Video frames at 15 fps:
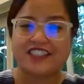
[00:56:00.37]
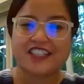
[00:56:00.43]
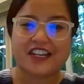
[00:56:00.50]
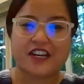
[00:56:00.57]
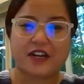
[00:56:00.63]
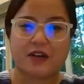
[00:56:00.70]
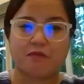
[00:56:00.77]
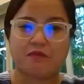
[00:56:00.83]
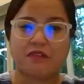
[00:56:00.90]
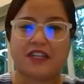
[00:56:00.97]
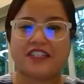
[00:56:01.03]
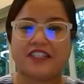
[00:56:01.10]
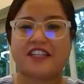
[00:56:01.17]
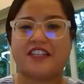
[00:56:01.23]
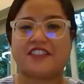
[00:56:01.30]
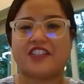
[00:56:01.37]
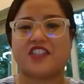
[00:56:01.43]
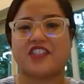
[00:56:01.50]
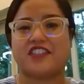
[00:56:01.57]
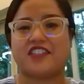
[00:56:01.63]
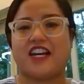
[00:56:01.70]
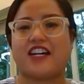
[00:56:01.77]
let's say such as
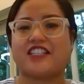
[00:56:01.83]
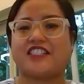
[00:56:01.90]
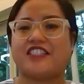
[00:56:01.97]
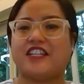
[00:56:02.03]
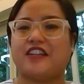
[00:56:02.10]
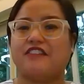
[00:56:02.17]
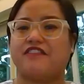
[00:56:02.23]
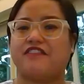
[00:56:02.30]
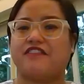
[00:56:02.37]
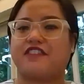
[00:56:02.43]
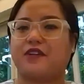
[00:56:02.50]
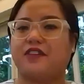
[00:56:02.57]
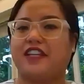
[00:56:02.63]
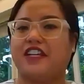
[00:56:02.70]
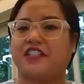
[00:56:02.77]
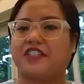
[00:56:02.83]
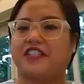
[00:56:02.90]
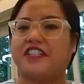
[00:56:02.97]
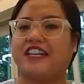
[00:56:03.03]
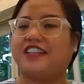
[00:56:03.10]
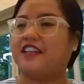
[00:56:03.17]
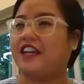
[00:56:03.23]
the ASEAN Foundation
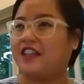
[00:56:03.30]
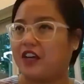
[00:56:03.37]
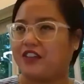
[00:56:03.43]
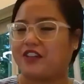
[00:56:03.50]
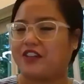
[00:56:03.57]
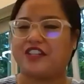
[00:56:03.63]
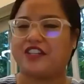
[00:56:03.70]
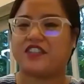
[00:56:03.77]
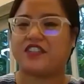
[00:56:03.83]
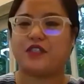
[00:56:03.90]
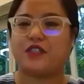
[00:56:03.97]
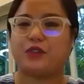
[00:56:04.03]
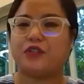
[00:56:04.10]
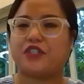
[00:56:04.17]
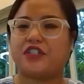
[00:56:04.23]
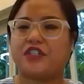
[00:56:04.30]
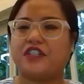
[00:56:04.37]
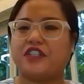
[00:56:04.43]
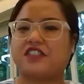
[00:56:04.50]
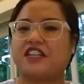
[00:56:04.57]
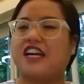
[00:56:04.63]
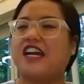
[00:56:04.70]
and other institutions,
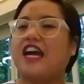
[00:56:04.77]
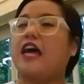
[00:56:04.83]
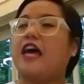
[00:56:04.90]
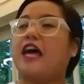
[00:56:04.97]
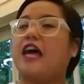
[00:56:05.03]
help?